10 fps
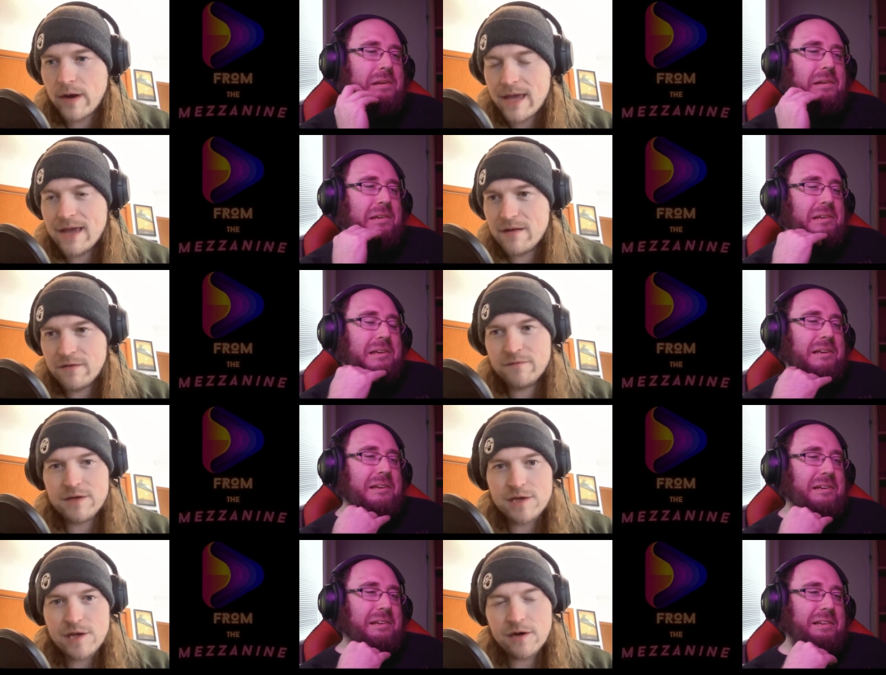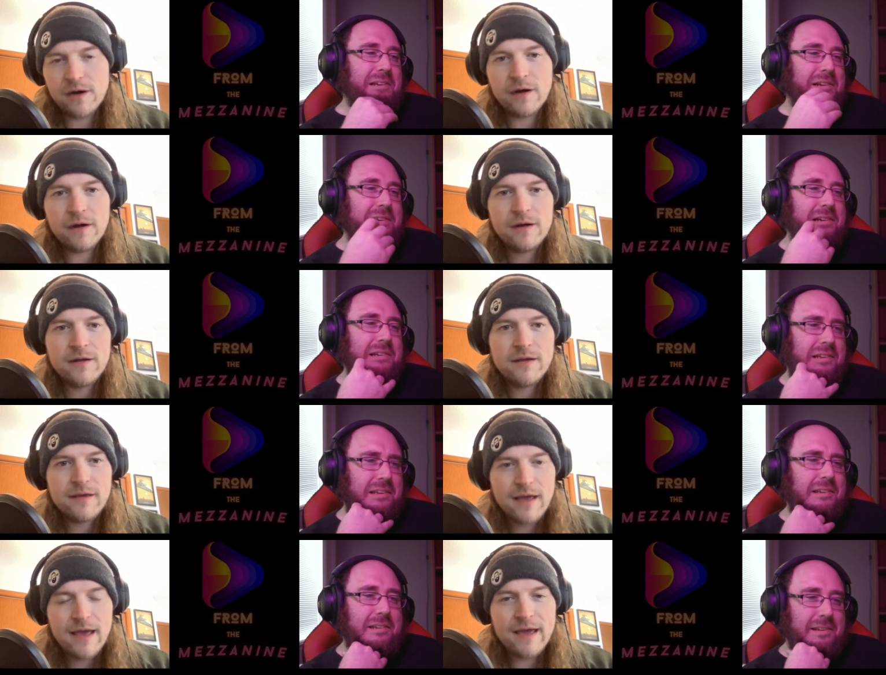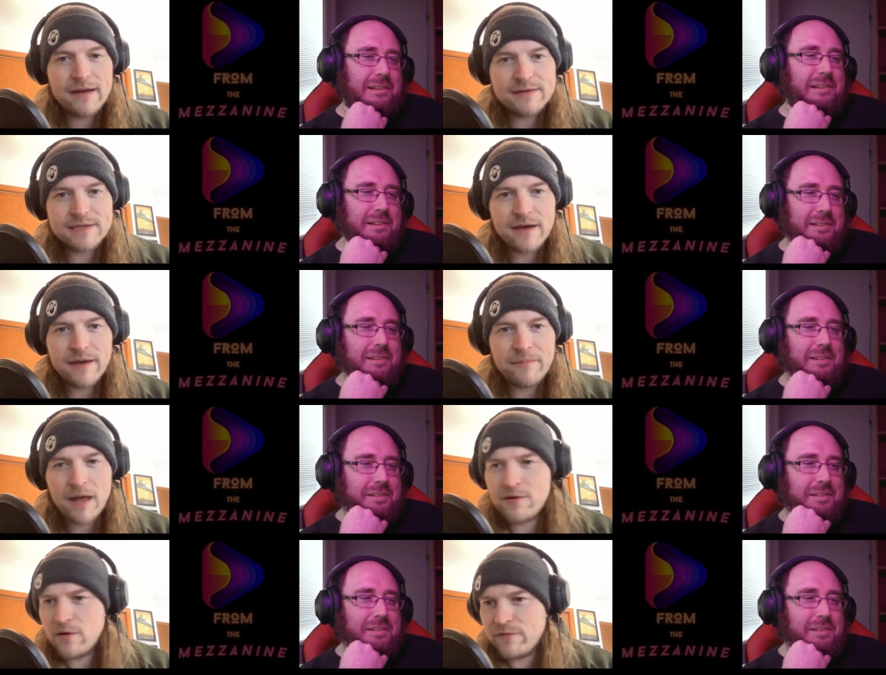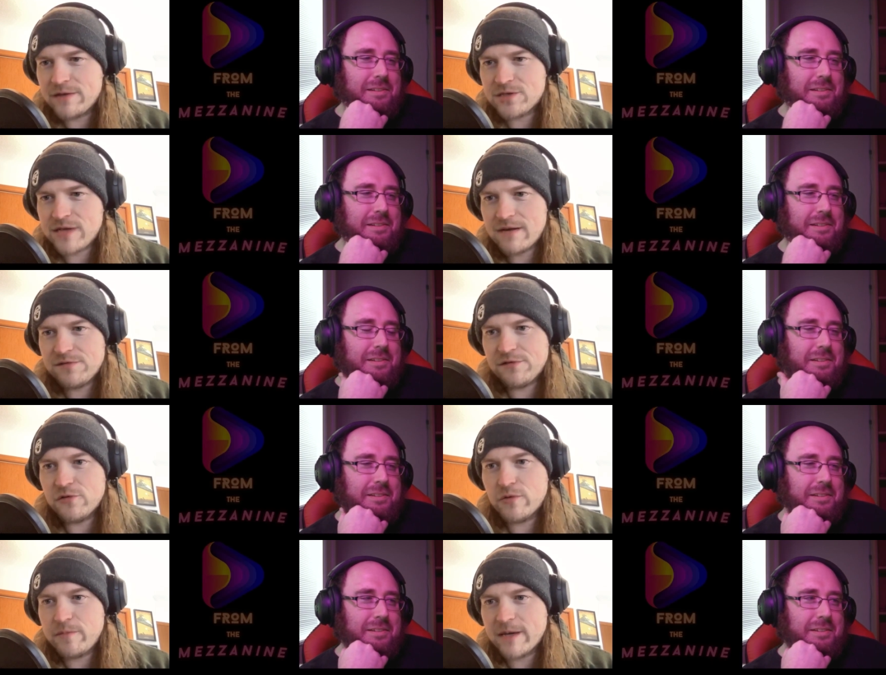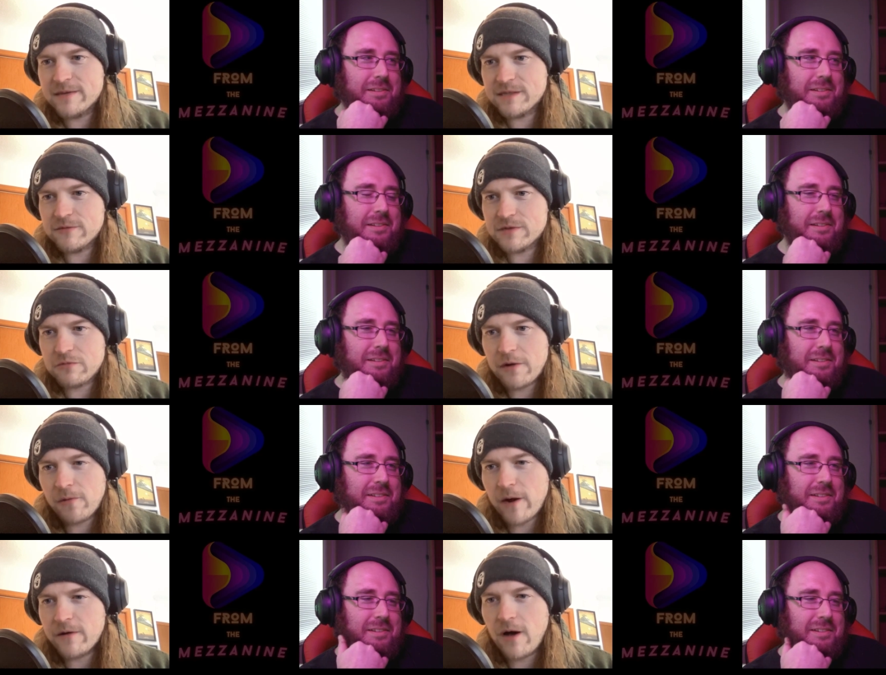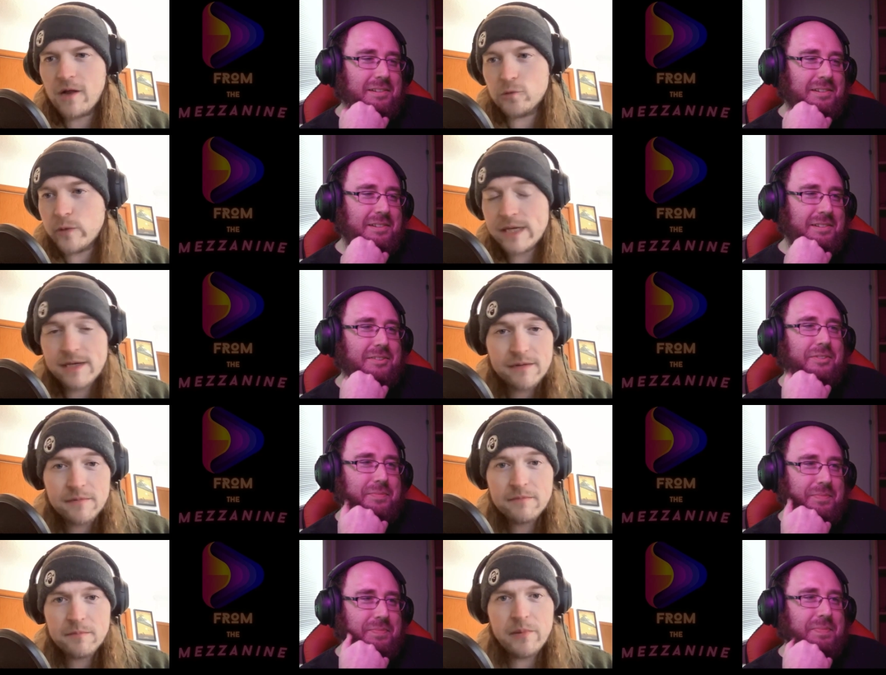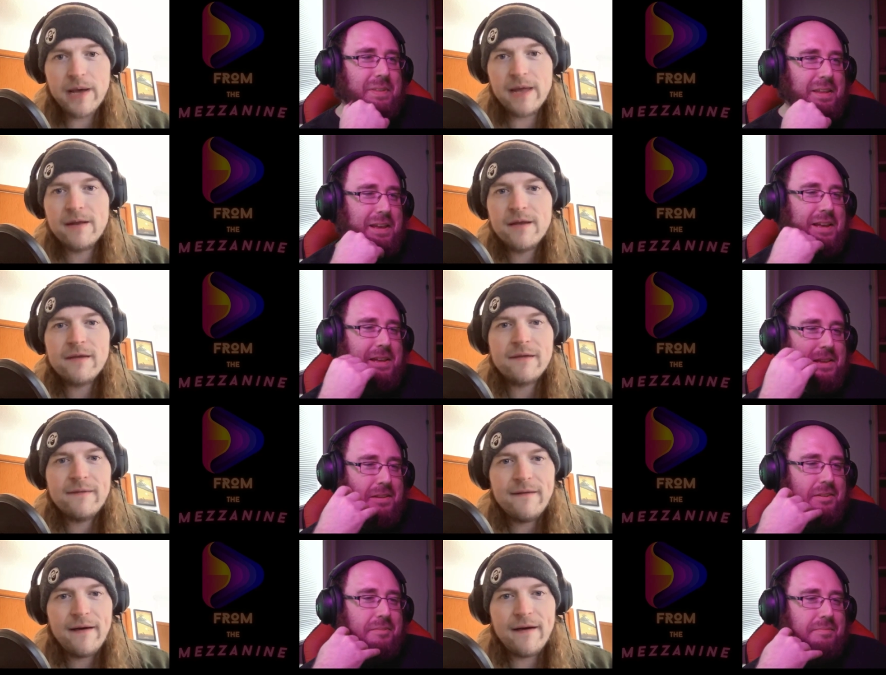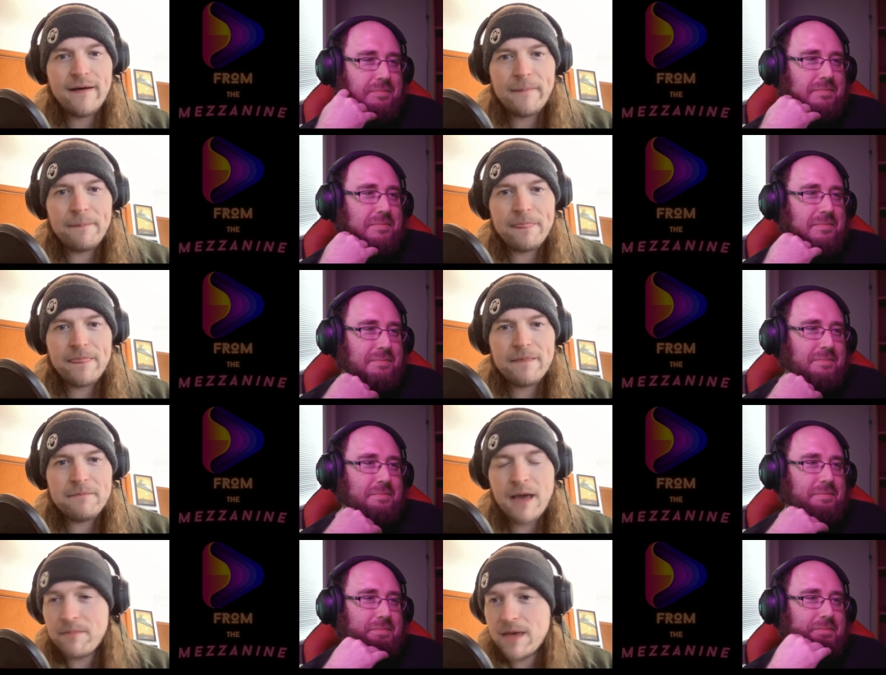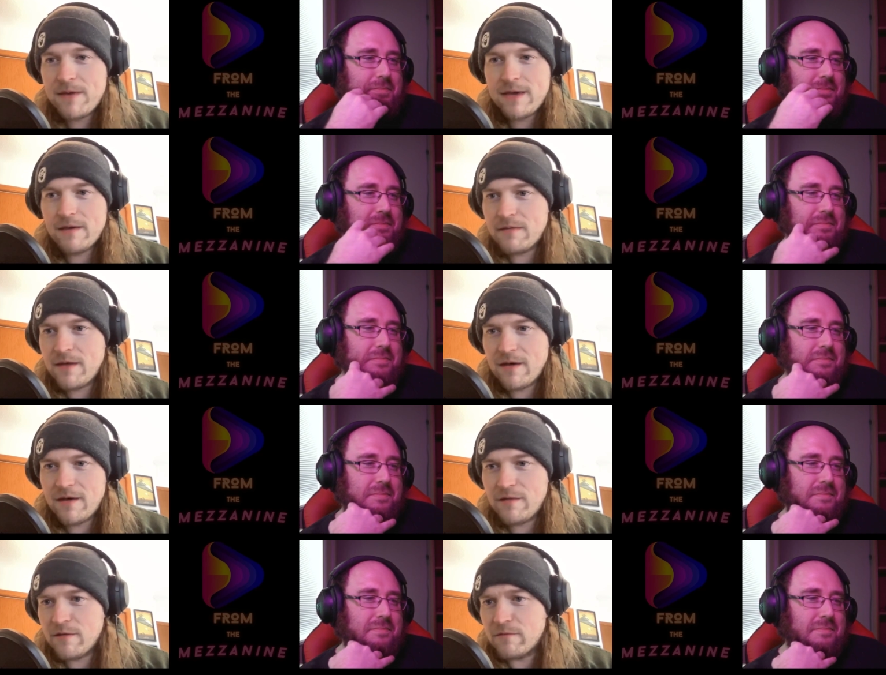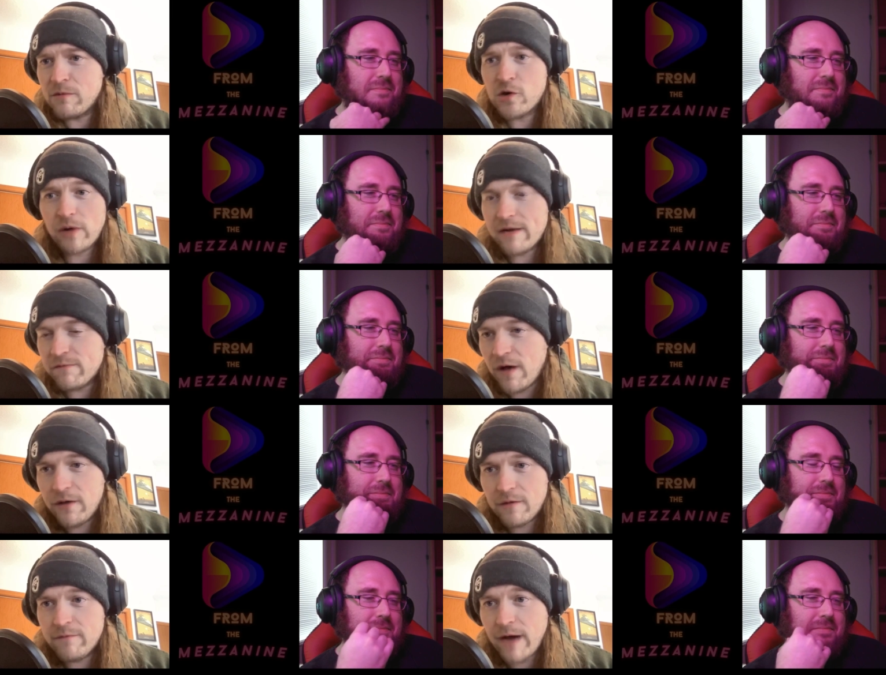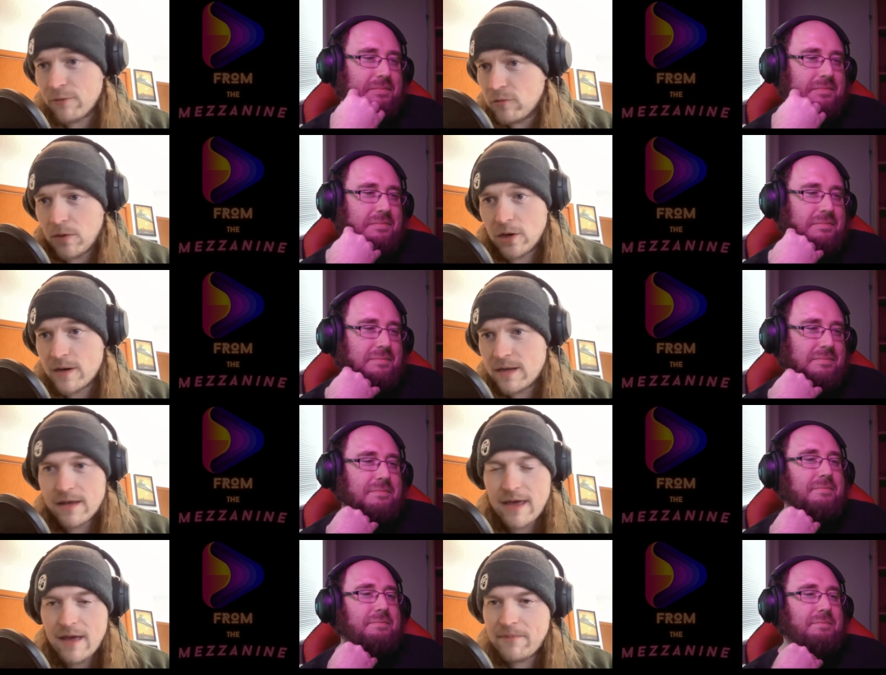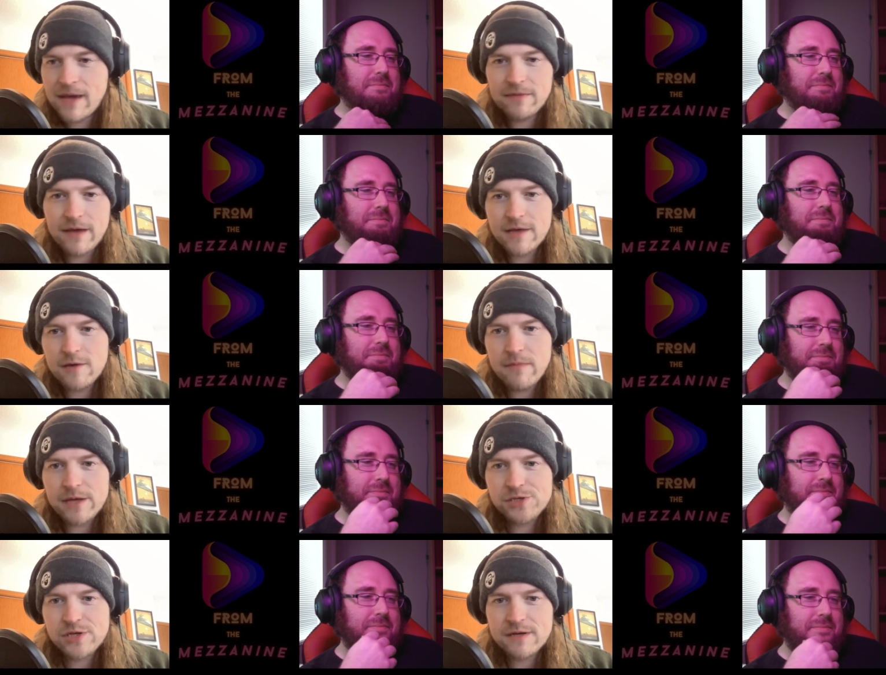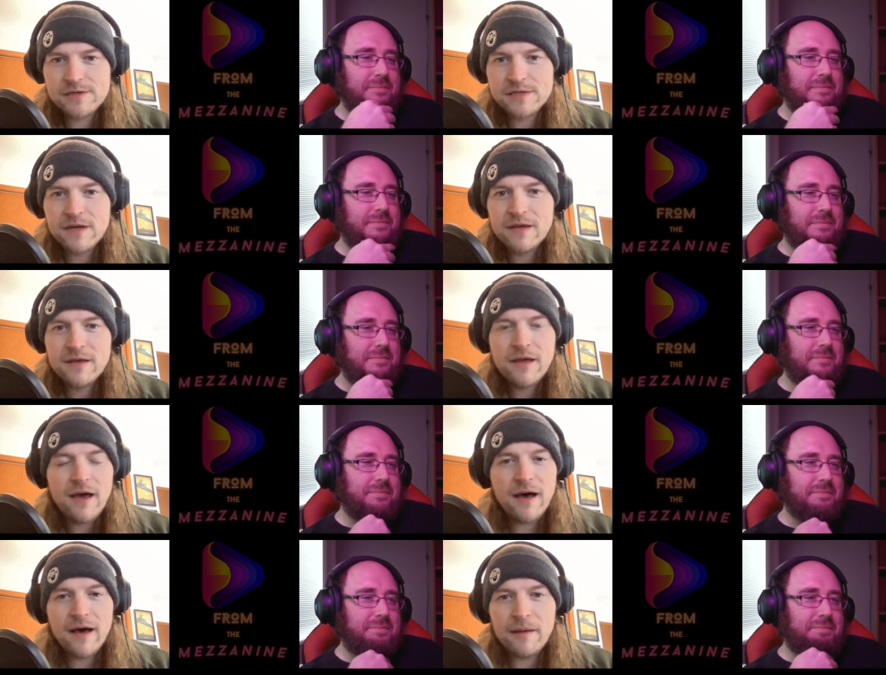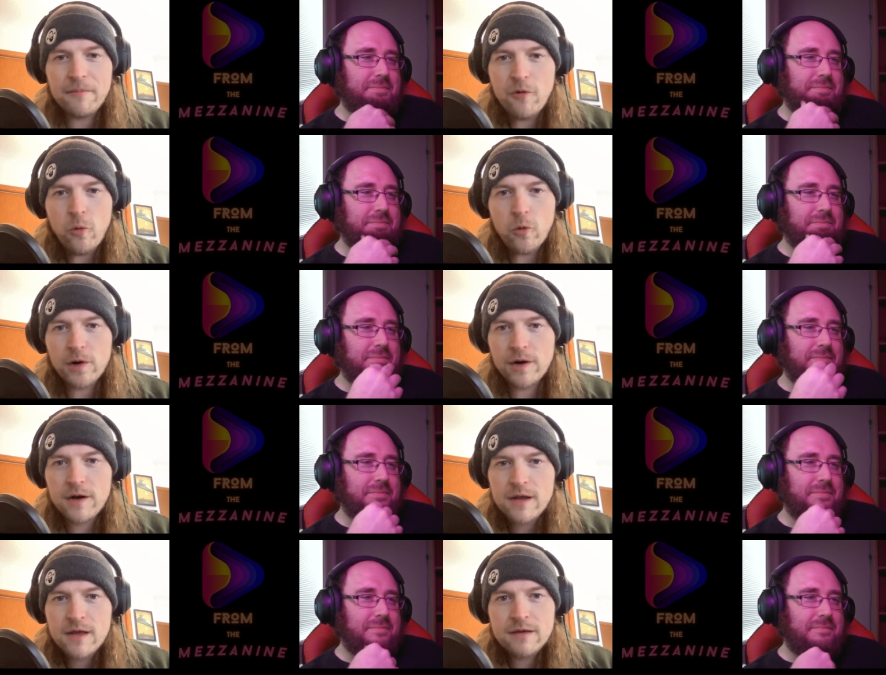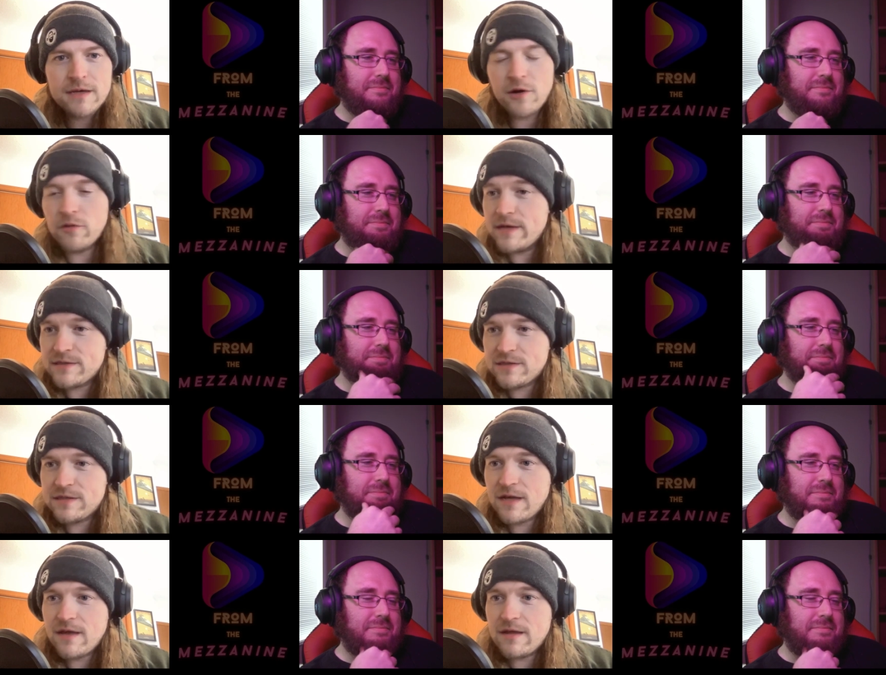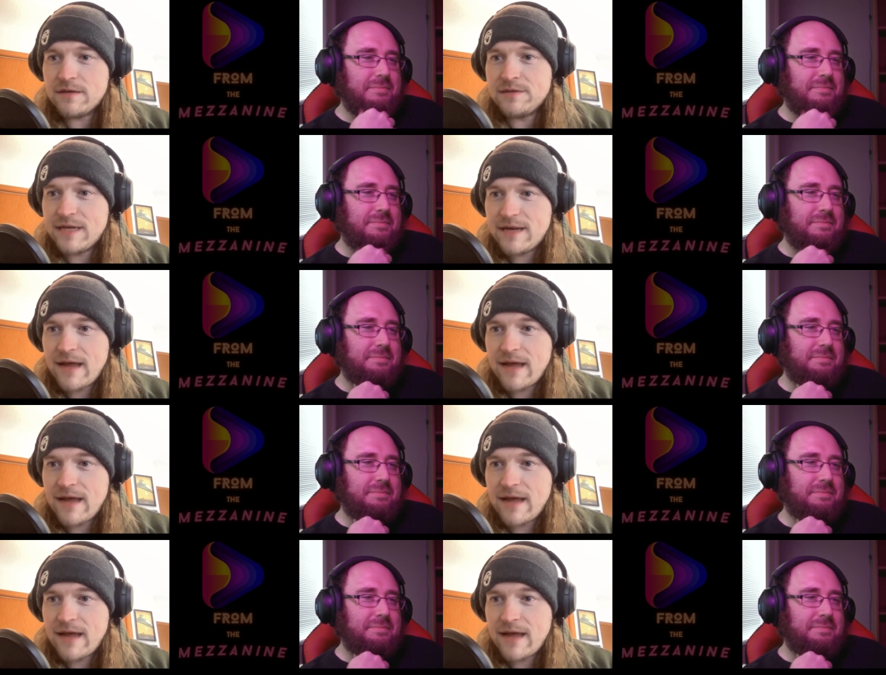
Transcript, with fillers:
Speaker 1: hit of the year, and um, I don't know if that just had to do with because it was right around Halloween, but um, yeah, maybe the the the great viral marketing campaign like you mentioned, um, or you know this did